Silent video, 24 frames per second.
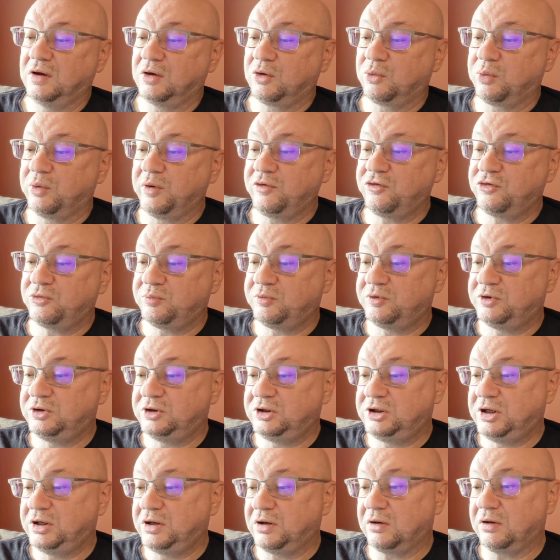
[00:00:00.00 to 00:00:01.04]
crisp
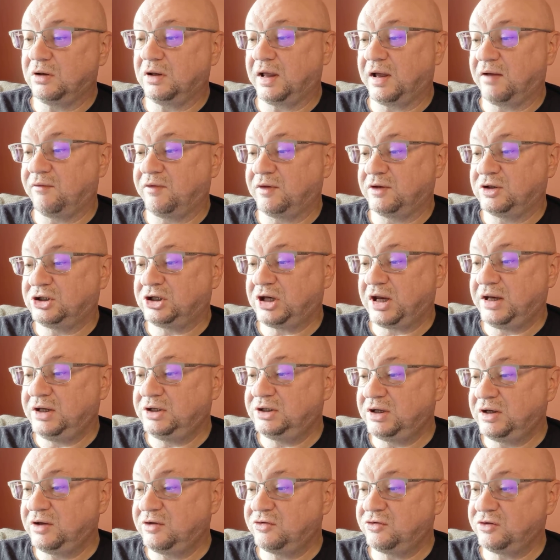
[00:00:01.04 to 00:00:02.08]
chill of the
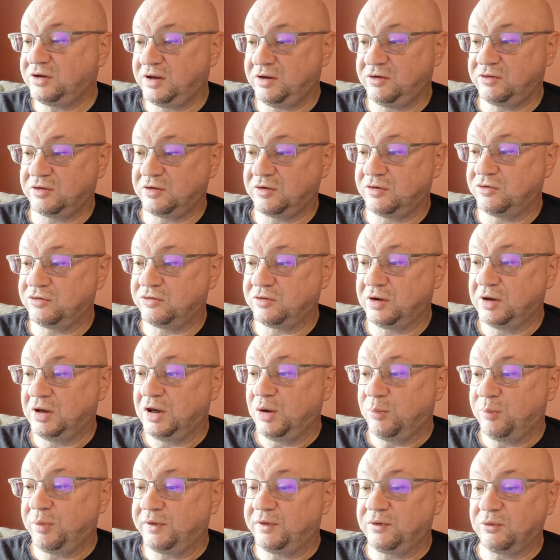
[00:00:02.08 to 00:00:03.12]
changing seasons,
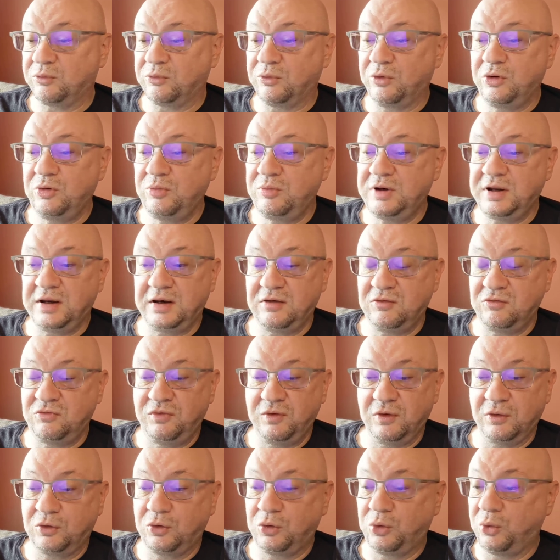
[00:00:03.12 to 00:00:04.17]
but the room didn't
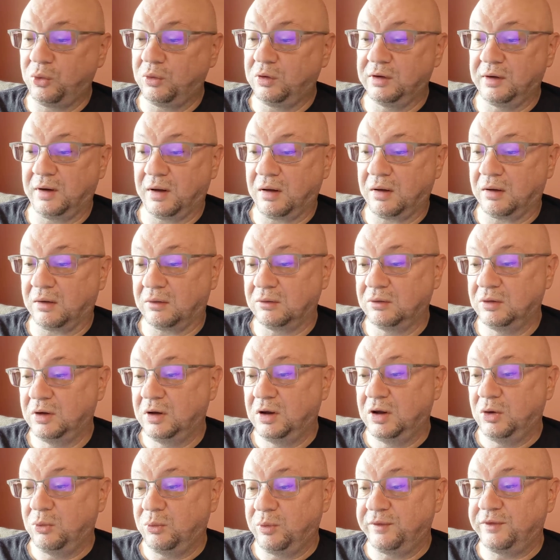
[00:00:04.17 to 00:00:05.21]
feel cool at all,
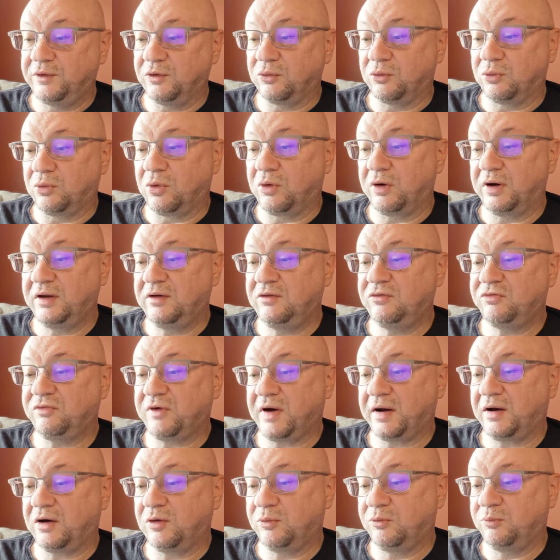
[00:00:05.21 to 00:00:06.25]
with a roaring
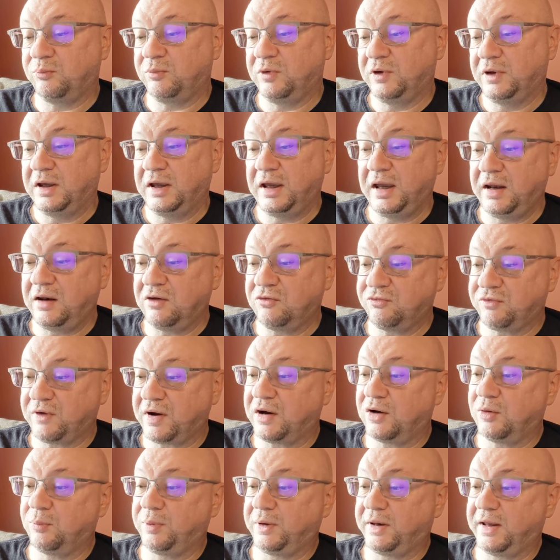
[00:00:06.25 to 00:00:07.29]
fire in a
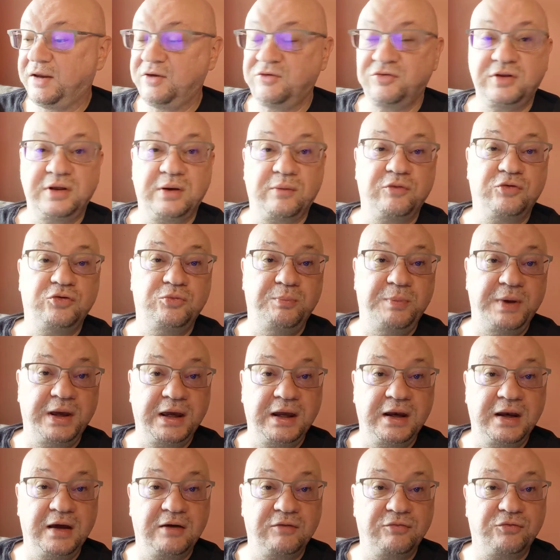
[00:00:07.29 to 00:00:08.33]
fireplace that was big
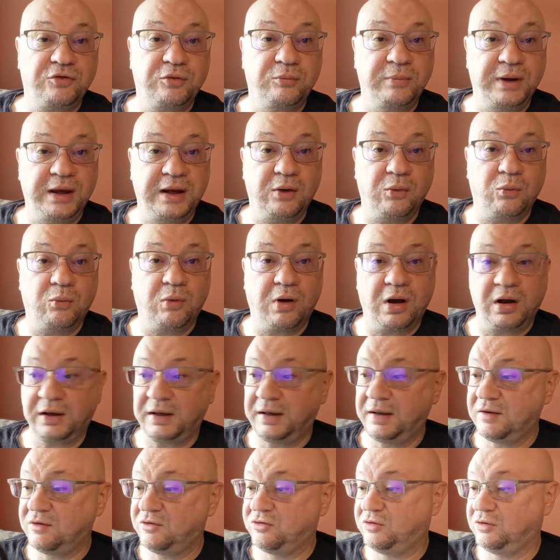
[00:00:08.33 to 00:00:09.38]
enough for me to
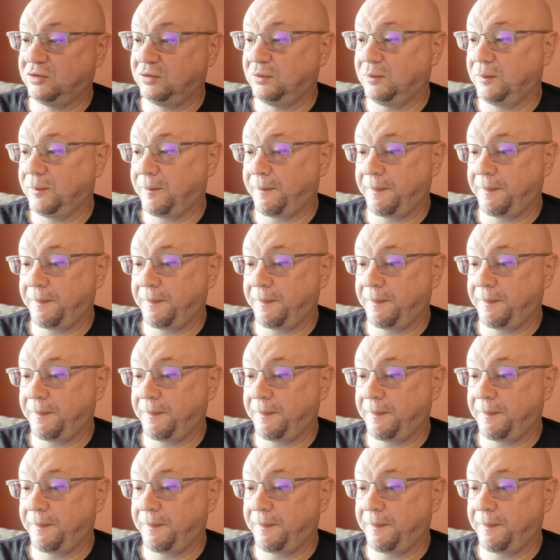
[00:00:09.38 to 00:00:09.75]
walk into.